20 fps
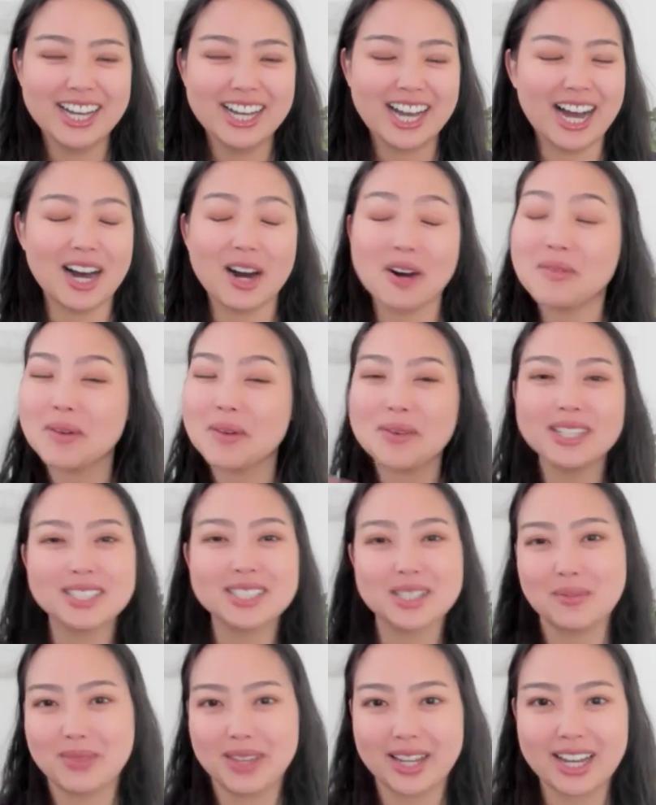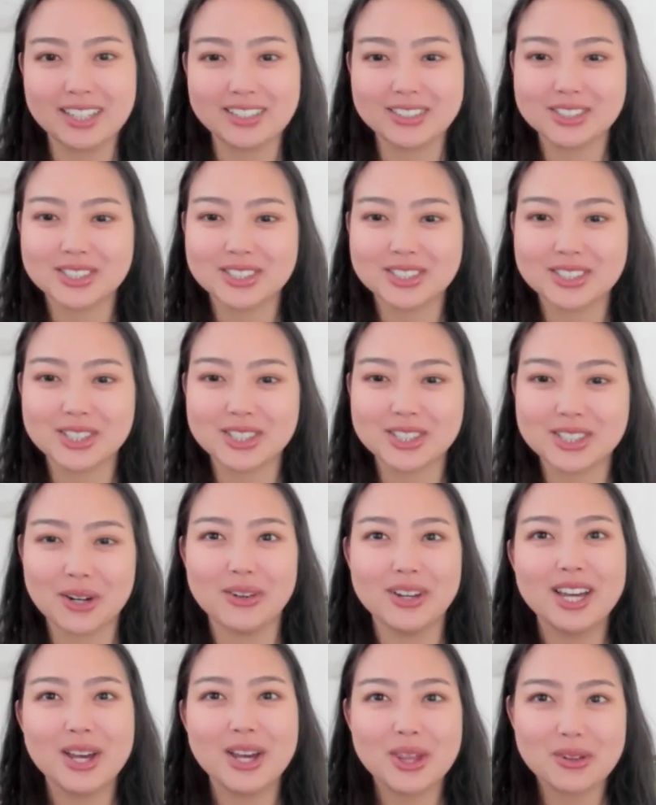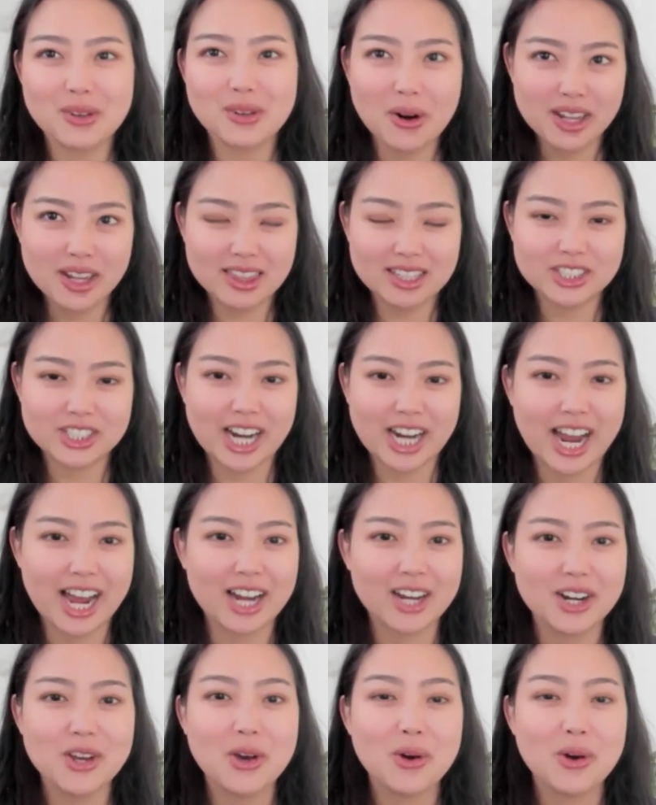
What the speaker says: Or maybe it's something else. So throw it in the chat.